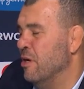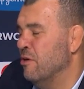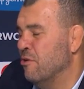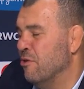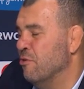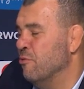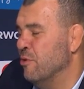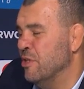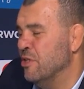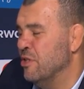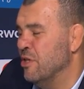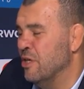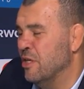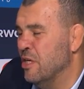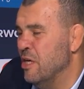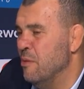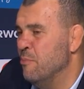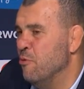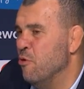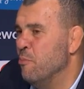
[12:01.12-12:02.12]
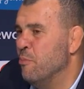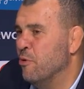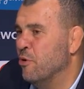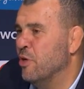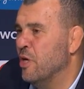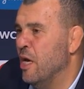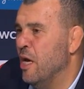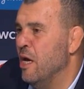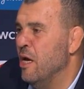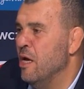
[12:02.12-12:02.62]
I know we won't
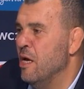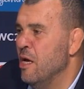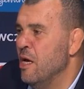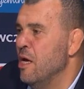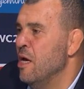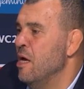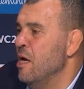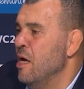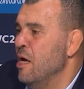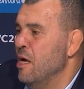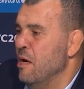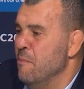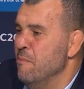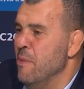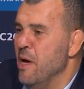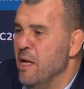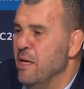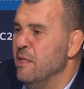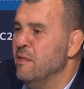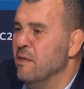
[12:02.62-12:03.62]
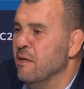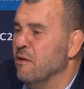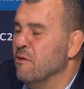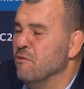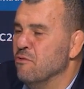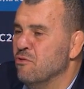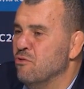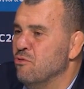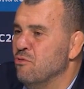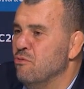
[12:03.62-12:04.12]
win the World Cup, but I'm very
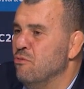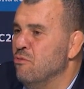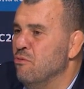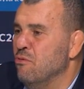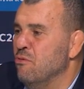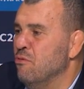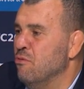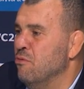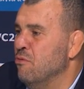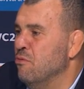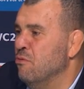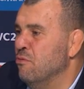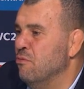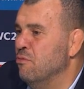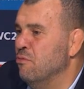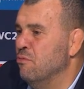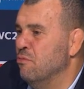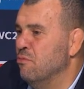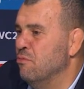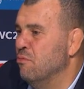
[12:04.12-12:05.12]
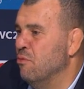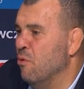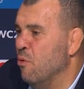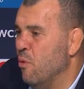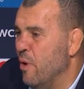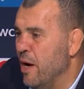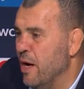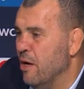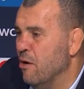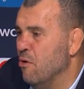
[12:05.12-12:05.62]
happy to be at this level
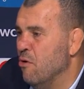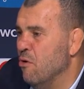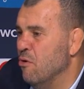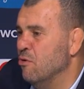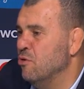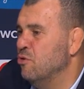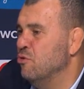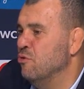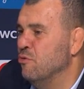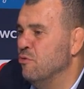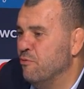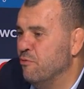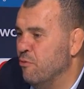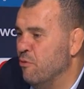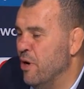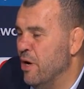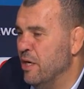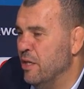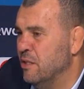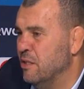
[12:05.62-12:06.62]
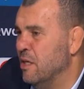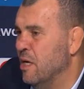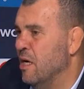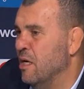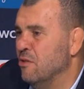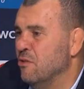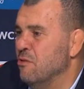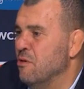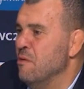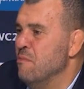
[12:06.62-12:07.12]
with them.
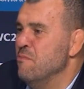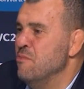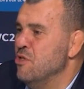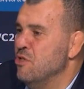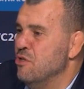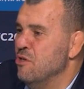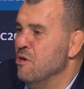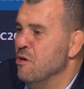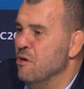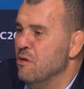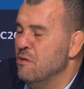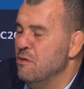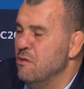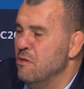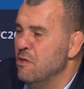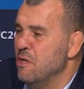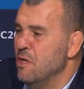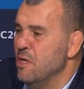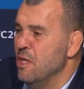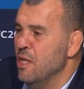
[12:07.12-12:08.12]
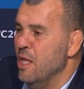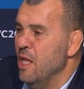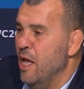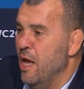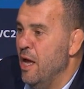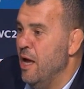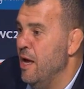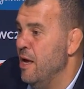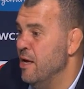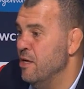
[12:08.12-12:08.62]
They deserve to
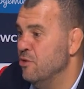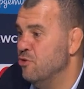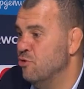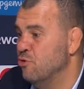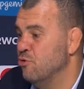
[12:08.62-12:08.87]
be here.